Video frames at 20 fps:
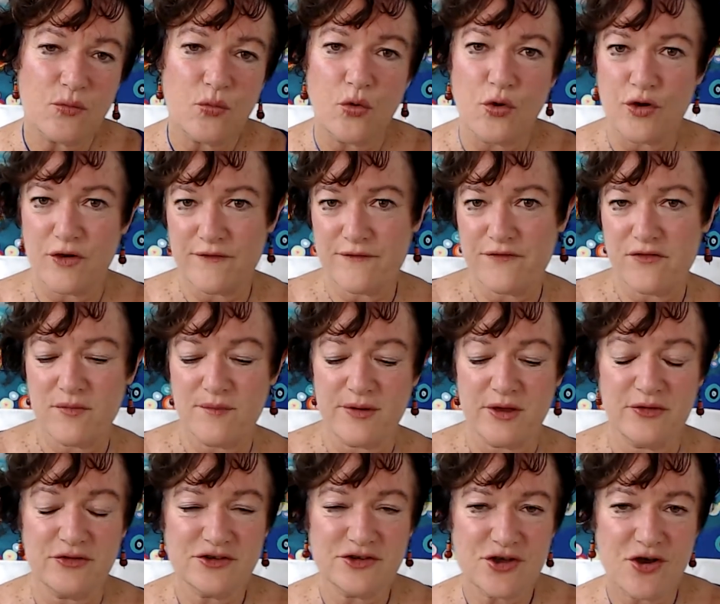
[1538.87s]
work from
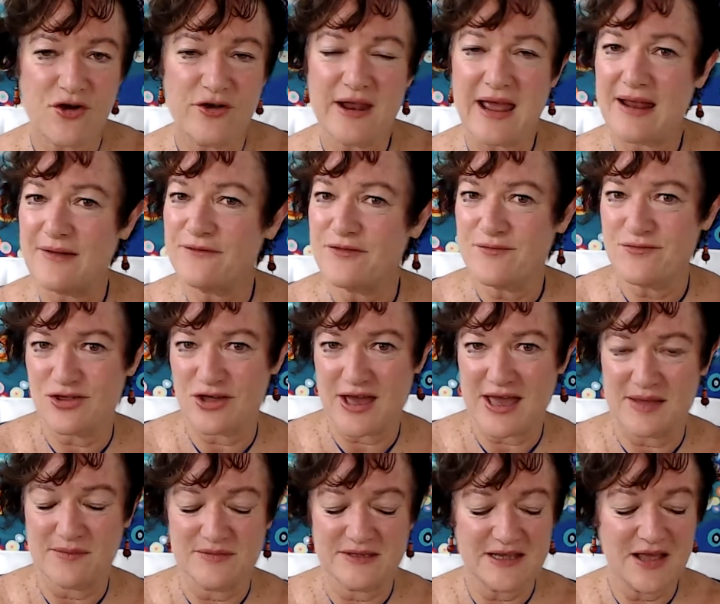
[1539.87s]
both Todd and from
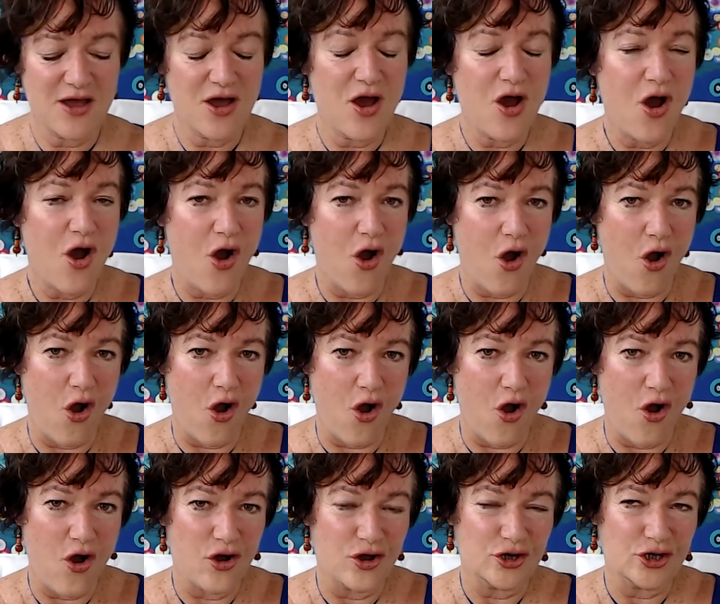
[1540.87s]
James
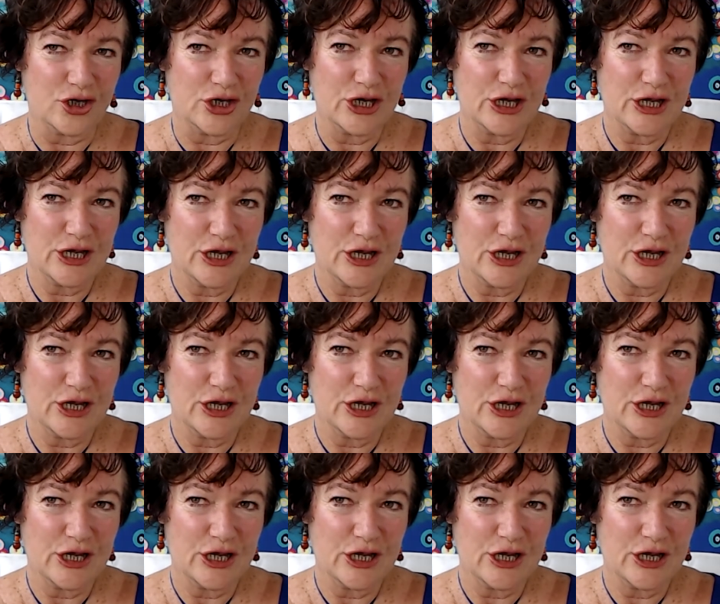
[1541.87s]
on